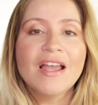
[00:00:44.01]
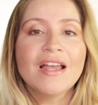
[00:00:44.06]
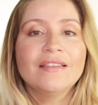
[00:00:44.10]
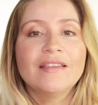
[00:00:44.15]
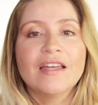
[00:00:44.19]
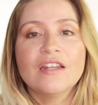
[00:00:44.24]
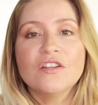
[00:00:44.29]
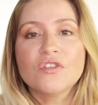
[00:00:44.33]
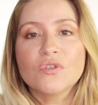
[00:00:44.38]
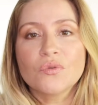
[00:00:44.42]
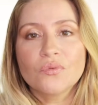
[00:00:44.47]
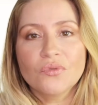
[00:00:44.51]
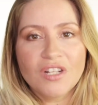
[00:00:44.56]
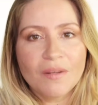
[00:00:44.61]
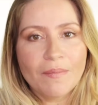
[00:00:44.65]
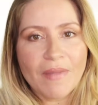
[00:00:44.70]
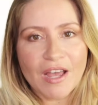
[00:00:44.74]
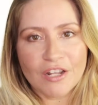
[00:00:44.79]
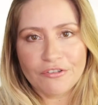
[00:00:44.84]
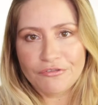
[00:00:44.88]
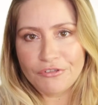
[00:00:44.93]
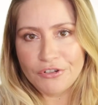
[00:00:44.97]
That is really
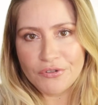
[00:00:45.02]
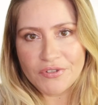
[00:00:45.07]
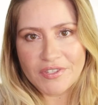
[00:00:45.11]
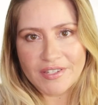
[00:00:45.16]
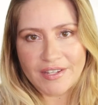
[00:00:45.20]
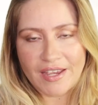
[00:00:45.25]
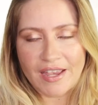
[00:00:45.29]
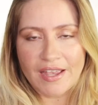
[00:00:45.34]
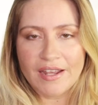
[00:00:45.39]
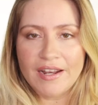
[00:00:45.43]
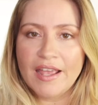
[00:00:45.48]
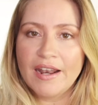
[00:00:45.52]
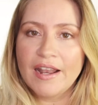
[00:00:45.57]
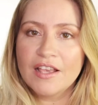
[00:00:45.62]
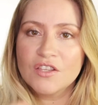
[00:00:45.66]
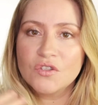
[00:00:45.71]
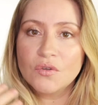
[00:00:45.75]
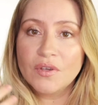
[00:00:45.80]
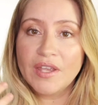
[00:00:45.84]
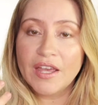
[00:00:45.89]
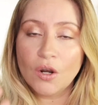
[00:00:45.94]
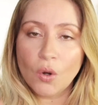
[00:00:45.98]
bad for your skin. And
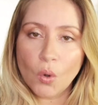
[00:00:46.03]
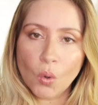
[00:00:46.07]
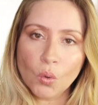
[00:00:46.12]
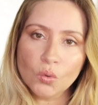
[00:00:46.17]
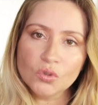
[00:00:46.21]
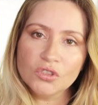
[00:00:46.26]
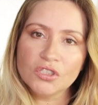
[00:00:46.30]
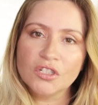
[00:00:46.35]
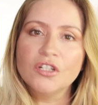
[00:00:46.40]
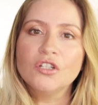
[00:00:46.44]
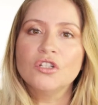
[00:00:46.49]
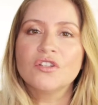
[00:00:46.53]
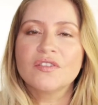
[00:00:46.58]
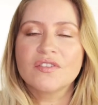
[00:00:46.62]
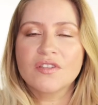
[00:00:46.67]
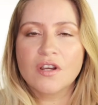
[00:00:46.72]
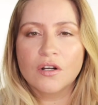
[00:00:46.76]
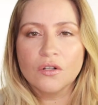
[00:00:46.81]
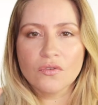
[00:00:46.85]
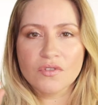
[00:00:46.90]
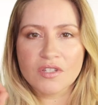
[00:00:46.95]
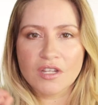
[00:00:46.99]
as you get older and you
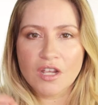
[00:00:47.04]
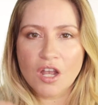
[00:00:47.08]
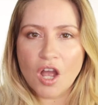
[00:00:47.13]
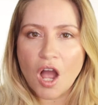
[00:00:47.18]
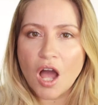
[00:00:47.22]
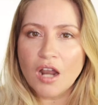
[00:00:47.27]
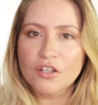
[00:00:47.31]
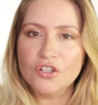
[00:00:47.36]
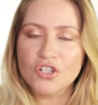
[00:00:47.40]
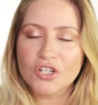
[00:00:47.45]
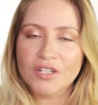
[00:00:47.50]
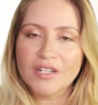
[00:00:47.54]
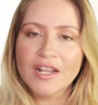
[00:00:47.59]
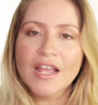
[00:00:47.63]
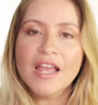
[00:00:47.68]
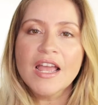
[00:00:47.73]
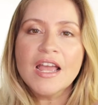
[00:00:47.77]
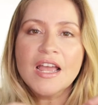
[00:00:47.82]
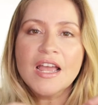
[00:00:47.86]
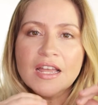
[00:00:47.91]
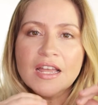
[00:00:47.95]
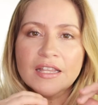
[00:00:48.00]
start losing collagen,
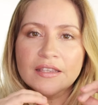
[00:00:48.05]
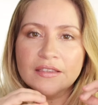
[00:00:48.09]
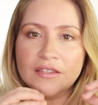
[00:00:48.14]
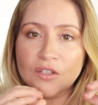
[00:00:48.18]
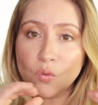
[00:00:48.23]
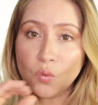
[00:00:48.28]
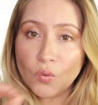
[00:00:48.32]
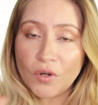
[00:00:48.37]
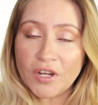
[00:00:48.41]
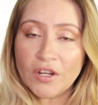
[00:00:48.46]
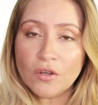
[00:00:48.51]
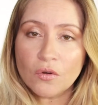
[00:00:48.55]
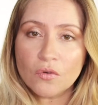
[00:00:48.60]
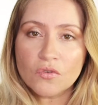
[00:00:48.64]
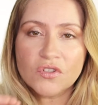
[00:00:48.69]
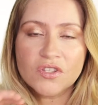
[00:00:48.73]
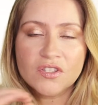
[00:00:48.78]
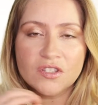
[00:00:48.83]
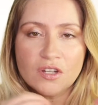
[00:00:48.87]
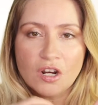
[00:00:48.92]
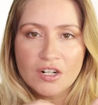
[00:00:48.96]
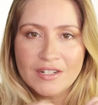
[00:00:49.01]
the wrinkles
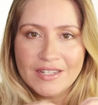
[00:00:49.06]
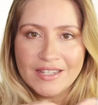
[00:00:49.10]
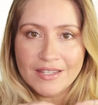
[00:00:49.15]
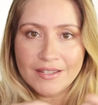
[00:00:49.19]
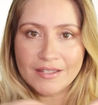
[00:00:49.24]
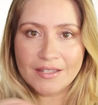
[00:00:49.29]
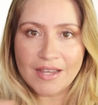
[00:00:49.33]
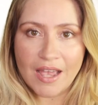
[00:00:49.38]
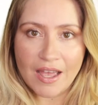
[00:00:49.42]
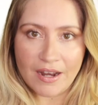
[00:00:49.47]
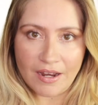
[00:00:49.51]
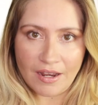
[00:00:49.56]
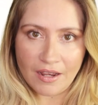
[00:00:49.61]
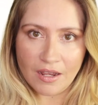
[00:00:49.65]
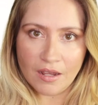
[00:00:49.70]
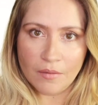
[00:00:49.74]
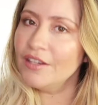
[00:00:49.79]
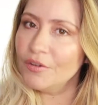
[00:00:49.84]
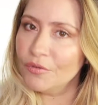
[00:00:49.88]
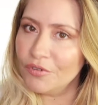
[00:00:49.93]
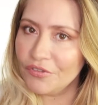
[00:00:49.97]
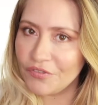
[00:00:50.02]
start setting.
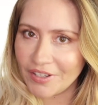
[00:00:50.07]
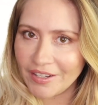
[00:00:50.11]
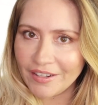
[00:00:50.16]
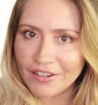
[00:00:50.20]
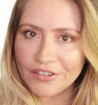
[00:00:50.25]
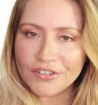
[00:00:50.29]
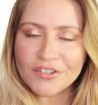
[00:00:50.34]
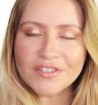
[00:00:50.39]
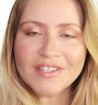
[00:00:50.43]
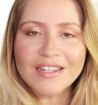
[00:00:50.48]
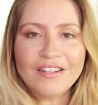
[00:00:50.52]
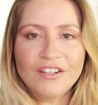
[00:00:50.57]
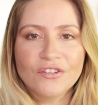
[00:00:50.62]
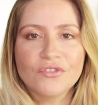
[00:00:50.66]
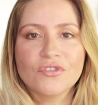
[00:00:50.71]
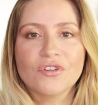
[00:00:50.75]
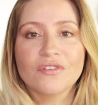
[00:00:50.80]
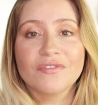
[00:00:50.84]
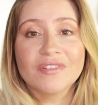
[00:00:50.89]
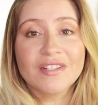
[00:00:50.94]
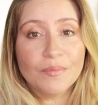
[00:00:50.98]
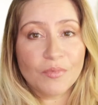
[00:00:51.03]
With years and years
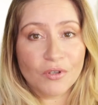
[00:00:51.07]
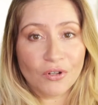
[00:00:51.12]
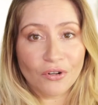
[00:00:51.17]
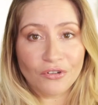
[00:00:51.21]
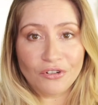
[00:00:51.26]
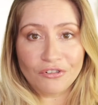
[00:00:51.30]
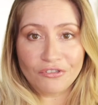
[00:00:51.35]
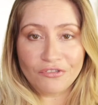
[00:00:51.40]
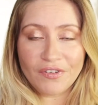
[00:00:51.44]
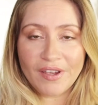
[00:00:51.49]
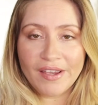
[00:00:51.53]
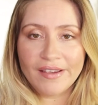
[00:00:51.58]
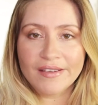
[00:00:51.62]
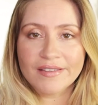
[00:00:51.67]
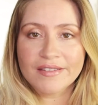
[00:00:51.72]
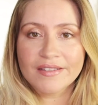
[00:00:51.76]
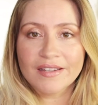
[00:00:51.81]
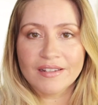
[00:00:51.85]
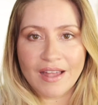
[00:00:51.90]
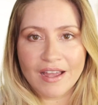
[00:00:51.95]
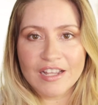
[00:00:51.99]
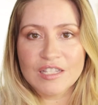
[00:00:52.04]
of sleeping on your face,
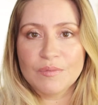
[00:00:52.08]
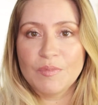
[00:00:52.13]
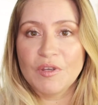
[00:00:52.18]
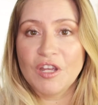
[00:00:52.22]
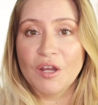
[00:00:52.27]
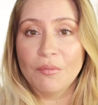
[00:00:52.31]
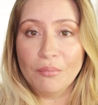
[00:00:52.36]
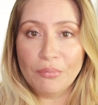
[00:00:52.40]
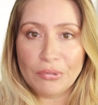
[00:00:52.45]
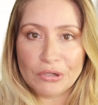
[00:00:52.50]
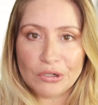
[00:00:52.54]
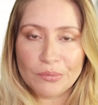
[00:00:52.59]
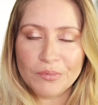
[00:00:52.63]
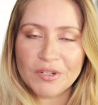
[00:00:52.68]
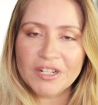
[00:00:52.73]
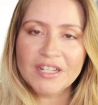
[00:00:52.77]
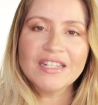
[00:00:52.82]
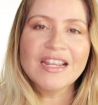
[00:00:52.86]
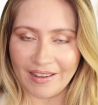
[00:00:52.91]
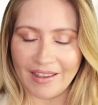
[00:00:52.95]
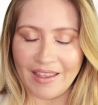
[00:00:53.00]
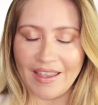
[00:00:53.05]
the lines become
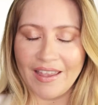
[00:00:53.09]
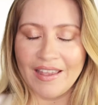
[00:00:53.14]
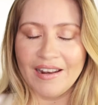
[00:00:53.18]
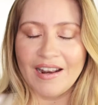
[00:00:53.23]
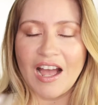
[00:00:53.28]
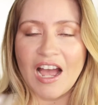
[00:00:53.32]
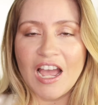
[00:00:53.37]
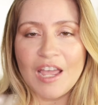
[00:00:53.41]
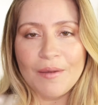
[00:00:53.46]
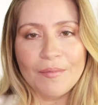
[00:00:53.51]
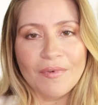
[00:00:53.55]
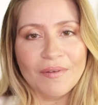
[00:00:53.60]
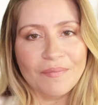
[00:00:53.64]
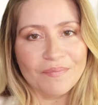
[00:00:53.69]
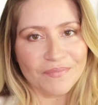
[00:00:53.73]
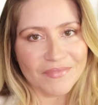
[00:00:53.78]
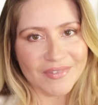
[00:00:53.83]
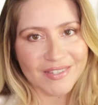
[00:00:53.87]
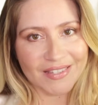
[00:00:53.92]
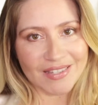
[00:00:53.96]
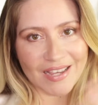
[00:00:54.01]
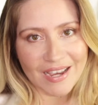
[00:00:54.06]
permanent. And I'm a
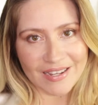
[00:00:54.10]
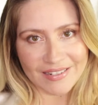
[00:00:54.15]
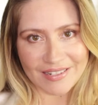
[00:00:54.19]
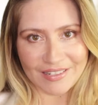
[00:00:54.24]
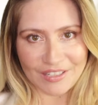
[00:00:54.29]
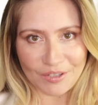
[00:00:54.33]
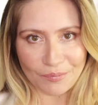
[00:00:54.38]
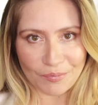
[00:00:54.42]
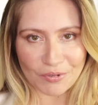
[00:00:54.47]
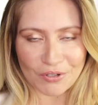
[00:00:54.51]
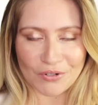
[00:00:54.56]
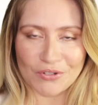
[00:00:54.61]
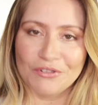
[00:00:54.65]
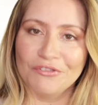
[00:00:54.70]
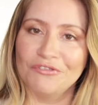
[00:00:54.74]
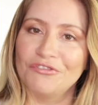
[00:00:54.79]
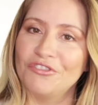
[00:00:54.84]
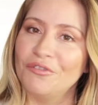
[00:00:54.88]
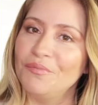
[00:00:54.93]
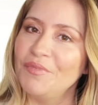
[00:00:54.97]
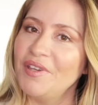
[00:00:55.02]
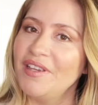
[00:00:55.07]
side sleeper, so
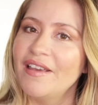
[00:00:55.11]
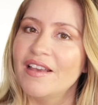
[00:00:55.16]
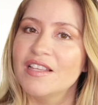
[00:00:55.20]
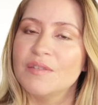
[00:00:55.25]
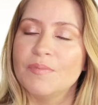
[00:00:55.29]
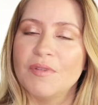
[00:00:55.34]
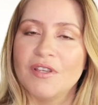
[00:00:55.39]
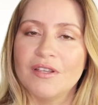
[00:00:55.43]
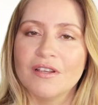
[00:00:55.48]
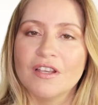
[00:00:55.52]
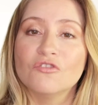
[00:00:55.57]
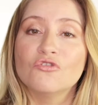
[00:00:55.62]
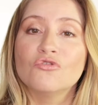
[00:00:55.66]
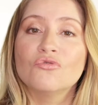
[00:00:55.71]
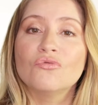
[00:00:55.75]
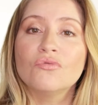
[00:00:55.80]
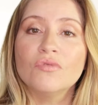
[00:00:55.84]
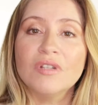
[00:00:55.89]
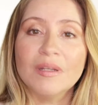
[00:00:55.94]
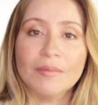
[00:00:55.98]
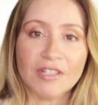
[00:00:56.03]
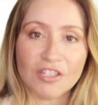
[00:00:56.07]
for me, it has been
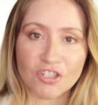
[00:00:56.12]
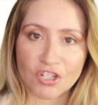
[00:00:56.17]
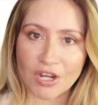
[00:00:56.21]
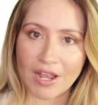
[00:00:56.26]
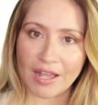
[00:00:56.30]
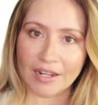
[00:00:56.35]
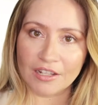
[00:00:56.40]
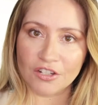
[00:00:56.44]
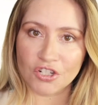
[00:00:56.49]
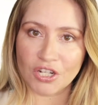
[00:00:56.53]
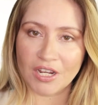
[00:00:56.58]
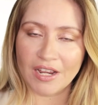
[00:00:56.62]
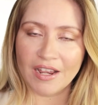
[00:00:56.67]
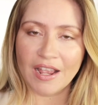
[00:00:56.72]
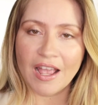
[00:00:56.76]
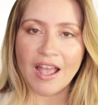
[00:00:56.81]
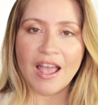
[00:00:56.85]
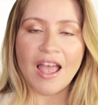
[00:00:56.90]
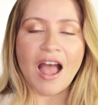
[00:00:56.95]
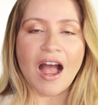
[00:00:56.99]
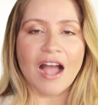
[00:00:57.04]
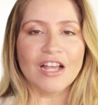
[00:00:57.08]
extremely challenging.
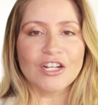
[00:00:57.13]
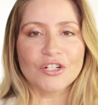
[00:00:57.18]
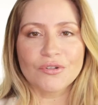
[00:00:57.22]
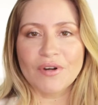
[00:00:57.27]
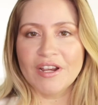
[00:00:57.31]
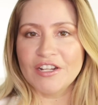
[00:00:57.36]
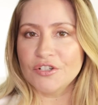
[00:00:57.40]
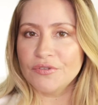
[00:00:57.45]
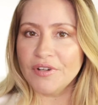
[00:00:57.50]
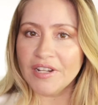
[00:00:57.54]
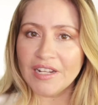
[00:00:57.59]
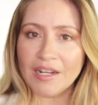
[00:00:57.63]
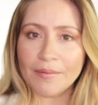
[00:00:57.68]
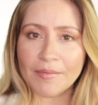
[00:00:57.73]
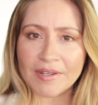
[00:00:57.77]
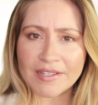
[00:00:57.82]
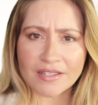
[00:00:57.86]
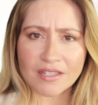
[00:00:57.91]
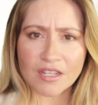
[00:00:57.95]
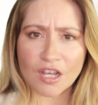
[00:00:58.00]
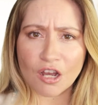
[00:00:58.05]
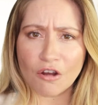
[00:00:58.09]
I tried training
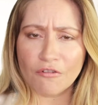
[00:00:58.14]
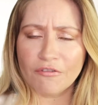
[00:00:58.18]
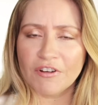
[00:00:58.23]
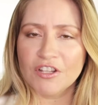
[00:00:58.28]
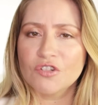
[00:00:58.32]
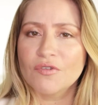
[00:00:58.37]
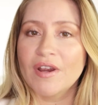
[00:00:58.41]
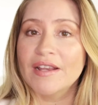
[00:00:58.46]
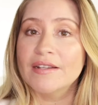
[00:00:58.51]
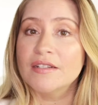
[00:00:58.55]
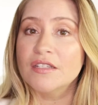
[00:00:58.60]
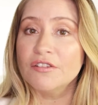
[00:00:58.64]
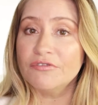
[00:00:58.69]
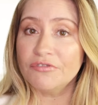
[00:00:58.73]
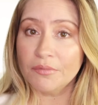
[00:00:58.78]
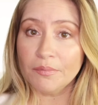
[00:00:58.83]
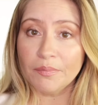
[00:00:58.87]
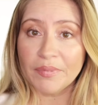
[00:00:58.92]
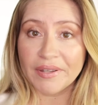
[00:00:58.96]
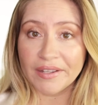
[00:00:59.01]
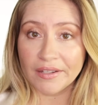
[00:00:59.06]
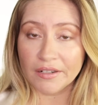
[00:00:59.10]
myself, I tried
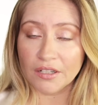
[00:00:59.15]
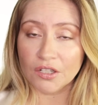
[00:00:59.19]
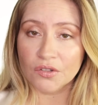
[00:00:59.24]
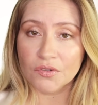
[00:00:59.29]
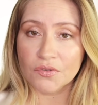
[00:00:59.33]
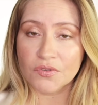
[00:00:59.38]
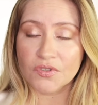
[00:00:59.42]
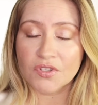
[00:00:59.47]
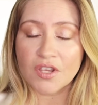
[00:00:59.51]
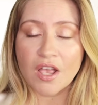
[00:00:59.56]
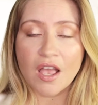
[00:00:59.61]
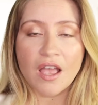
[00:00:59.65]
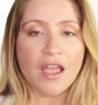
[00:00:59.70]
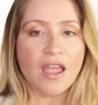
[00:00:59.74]
different pillows,